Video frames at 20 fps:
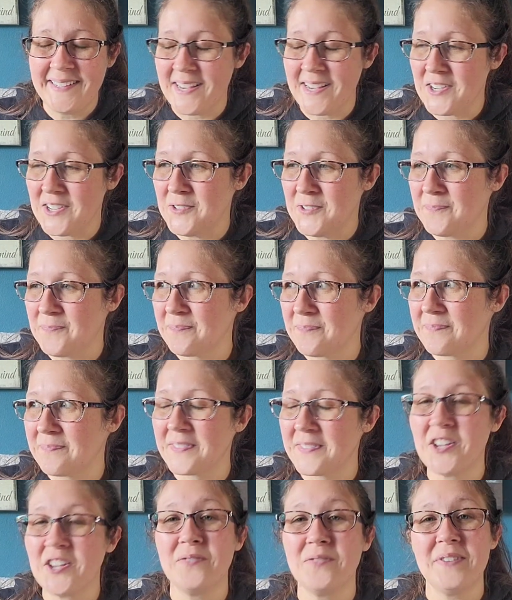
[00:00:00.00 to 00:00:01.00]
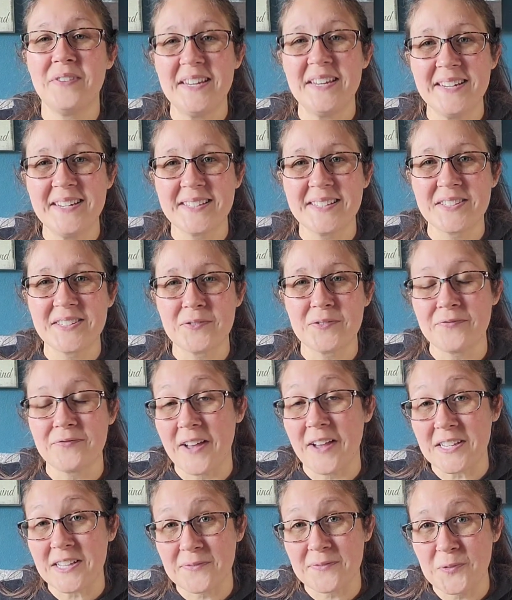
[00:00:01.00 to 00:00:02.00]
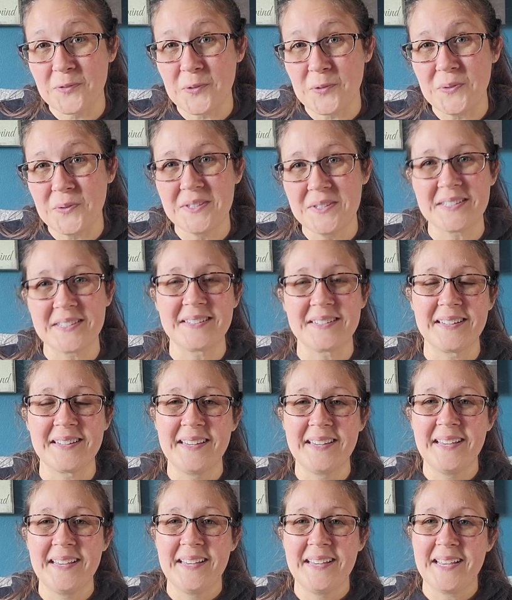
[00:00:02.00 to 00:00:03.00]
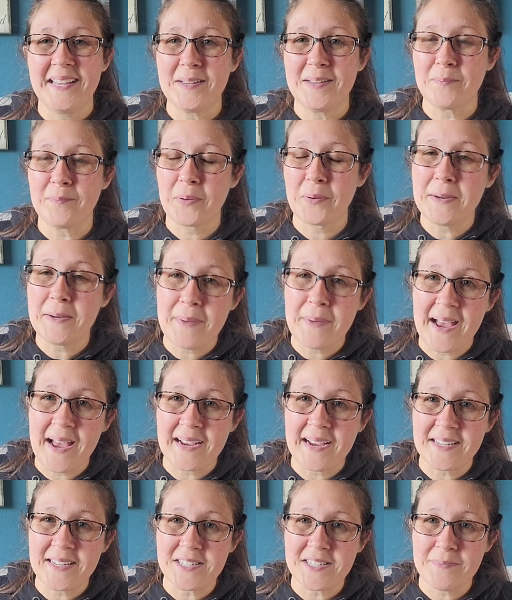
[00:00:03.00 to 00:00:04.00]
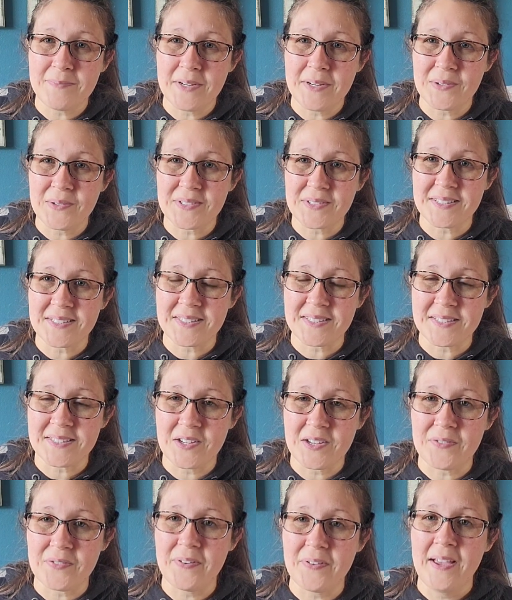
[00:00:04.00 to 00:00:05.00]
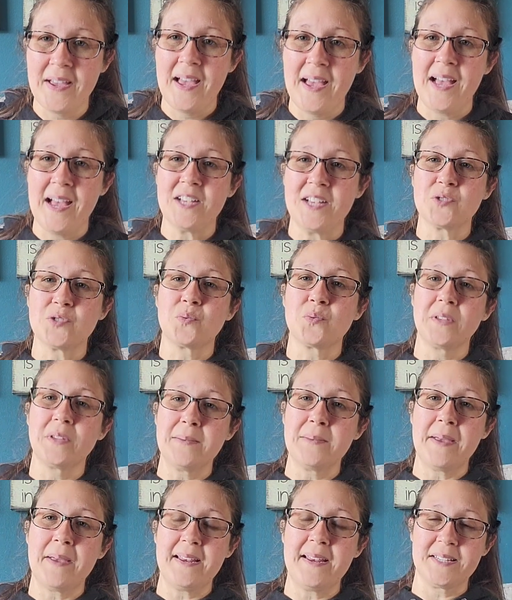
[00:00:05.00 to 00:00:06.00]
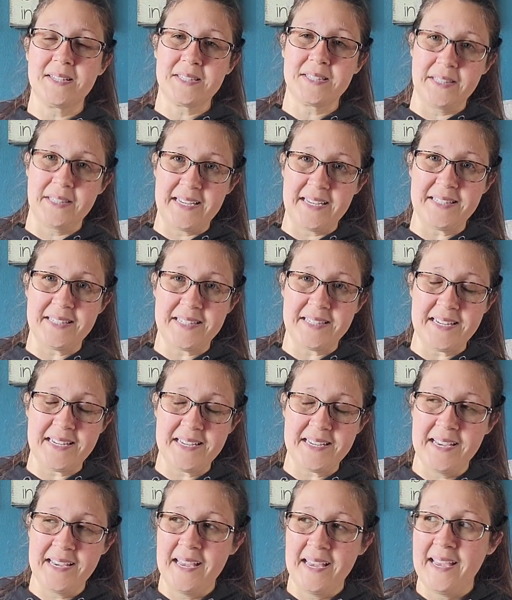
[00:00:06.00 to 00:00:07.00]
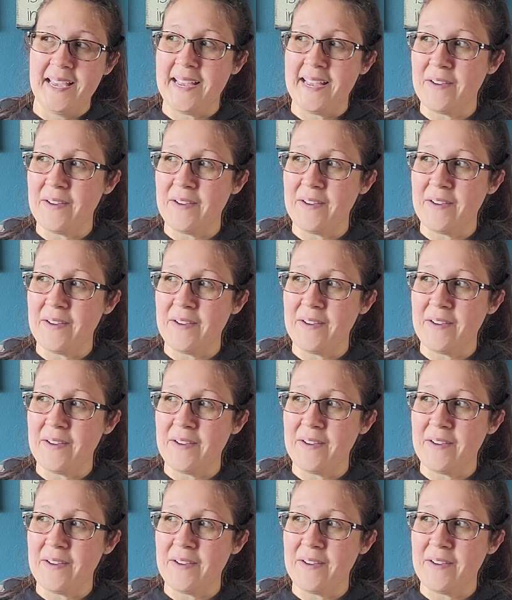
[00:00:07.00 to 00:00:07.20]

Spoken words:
yeah, convenience of fast foods and prepackaged meals and stuff has really made us lazy.